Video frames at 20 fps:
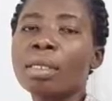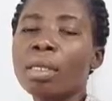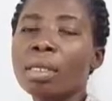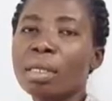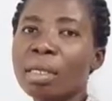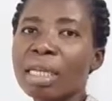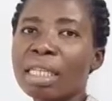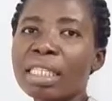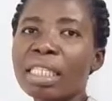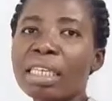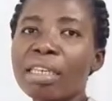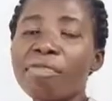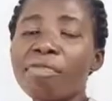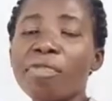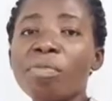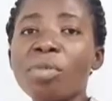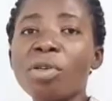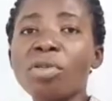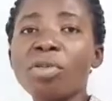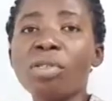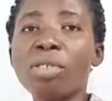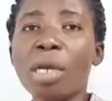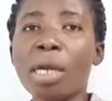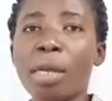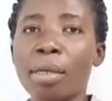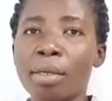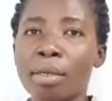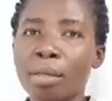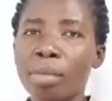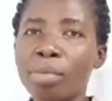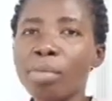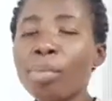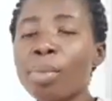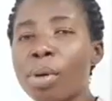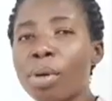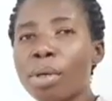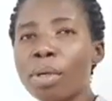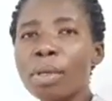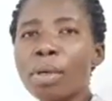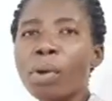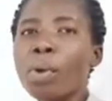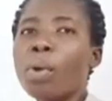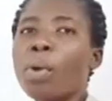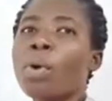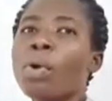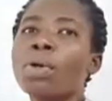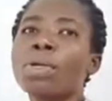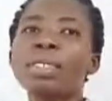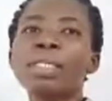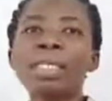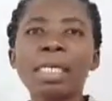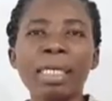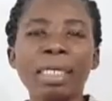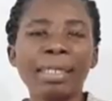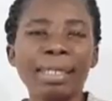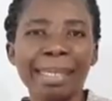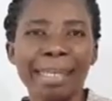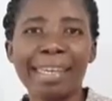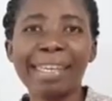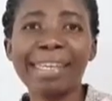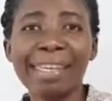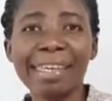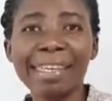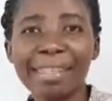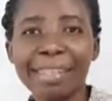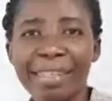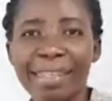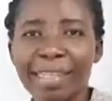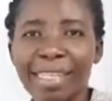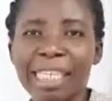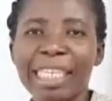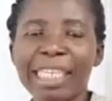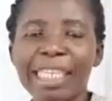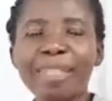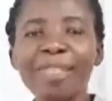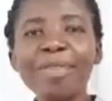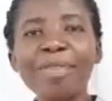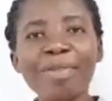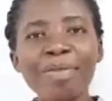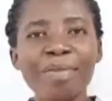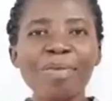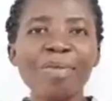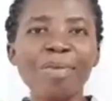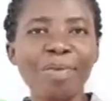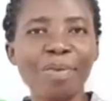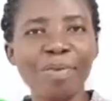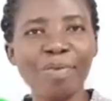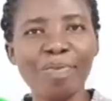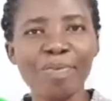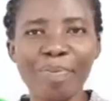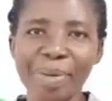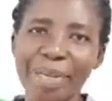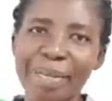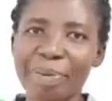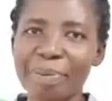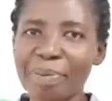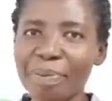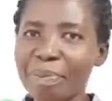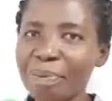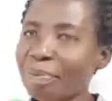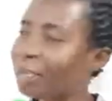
that a female child born on an Eke day could bear.